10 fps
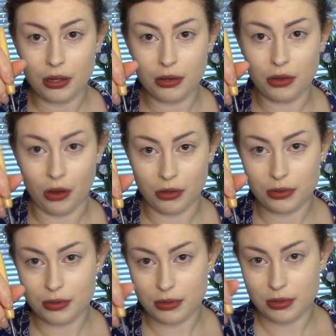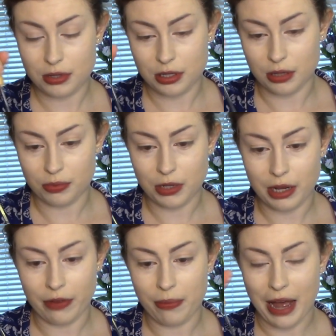not to
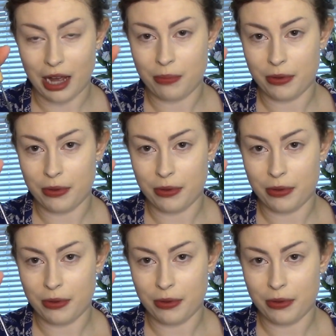give it back,